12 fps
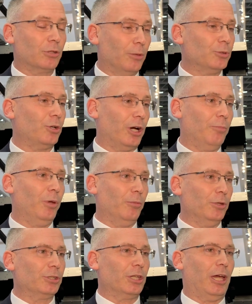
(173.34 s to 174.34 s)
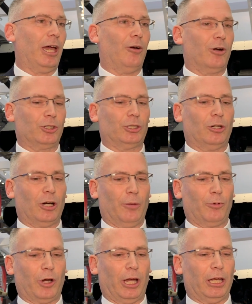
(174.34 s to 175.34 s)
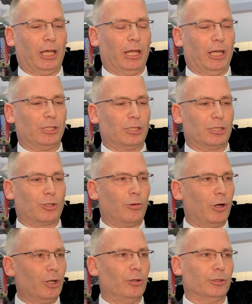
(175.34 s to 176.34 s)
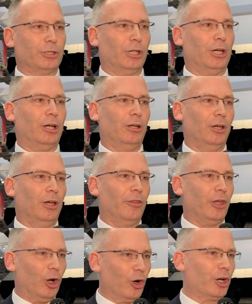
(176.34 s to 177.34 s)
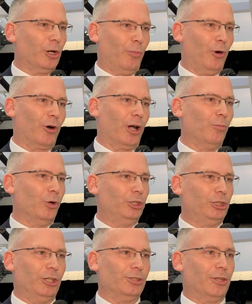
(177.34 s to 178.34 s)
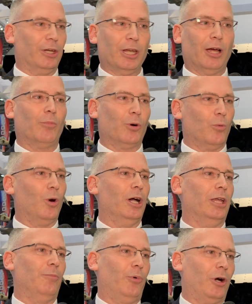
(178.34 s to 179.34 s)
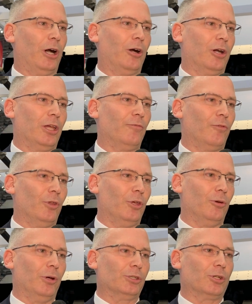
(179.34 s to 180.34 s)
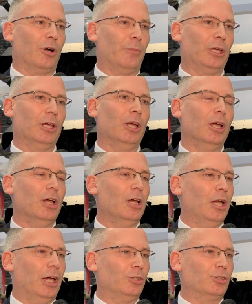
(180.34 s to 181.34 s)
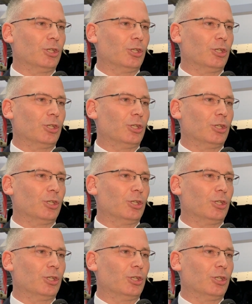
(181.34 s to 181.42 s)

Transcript: Yeah, I'm sorry, PIM is the howitzer upgrade, and it's critical to the ERCA program, which is the number one priority for the U.S. Army. And